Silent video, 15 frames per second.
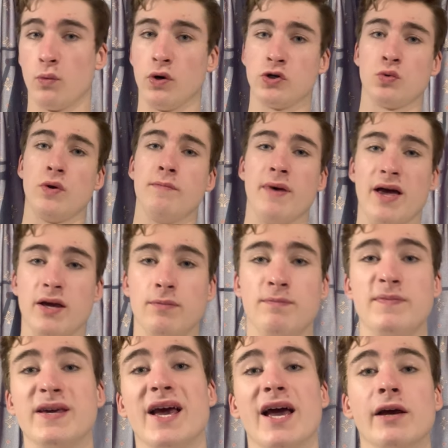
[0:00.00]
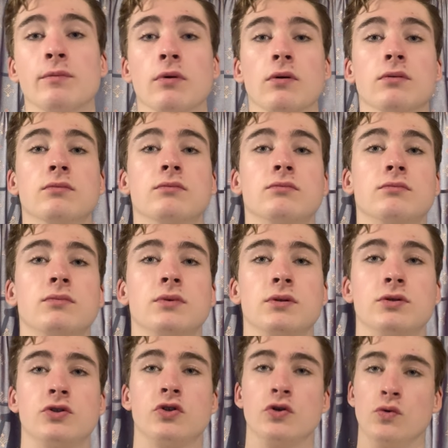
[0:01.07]
which we may be able
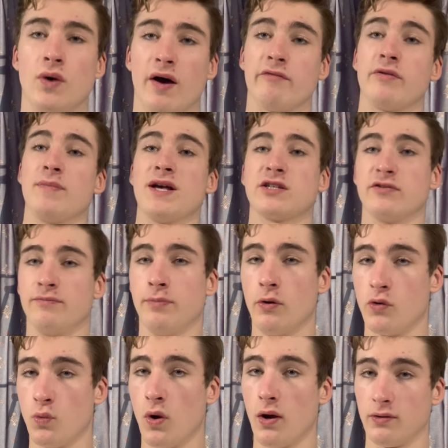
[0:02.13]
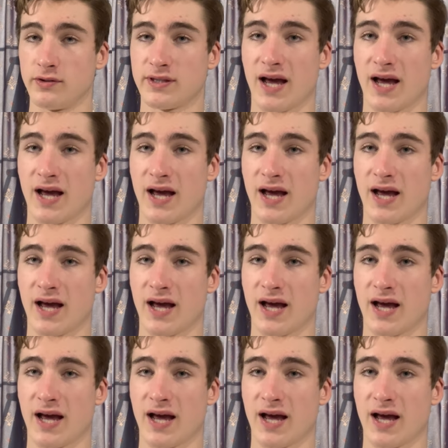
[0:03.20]
to have the best of both worlds,